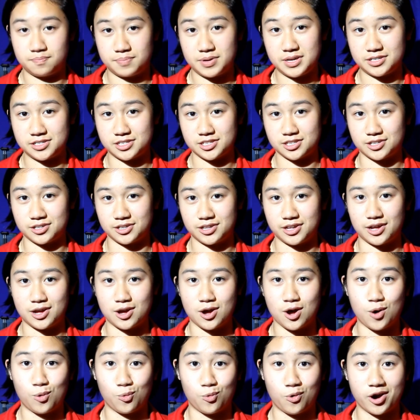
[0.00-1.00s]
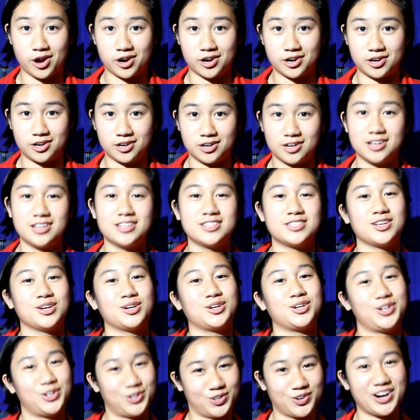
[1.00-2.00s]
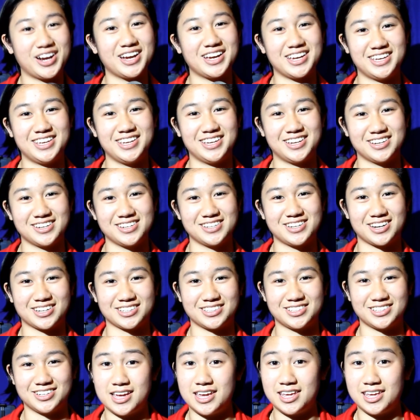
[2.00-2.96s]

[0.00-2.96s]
Basically, water is a great heat conductor.